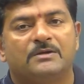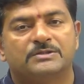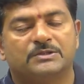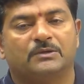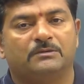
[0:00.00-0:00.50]

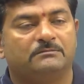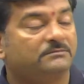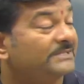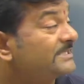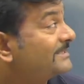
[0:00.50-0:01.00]
So
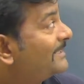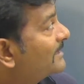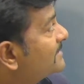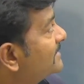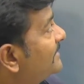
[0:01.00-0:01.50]
this
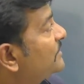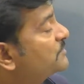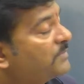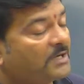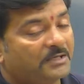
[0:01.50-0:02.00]
letter
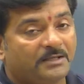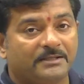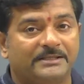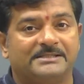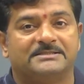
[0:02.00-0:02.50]
series part
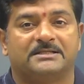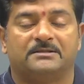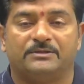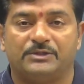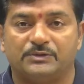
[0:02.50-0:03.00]
is
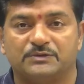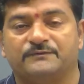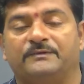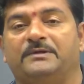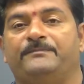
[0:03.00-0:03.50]

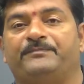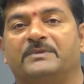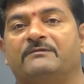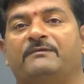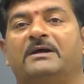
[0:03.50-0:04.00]
useful
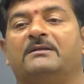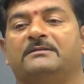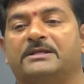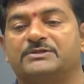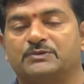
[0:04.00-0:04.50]
for
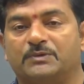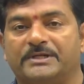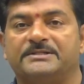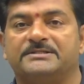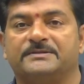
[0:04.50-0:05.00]
the
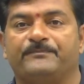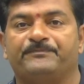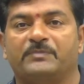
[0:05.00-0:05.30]
students